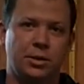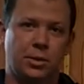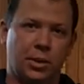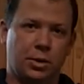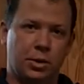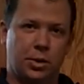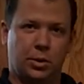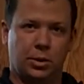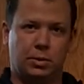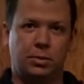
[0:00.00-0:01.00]
So when those
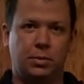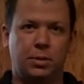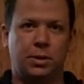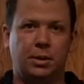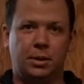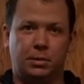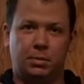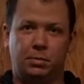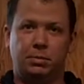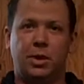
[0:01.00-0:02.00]
two are
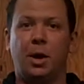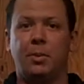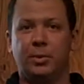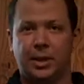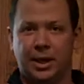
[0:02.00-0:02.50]
coupled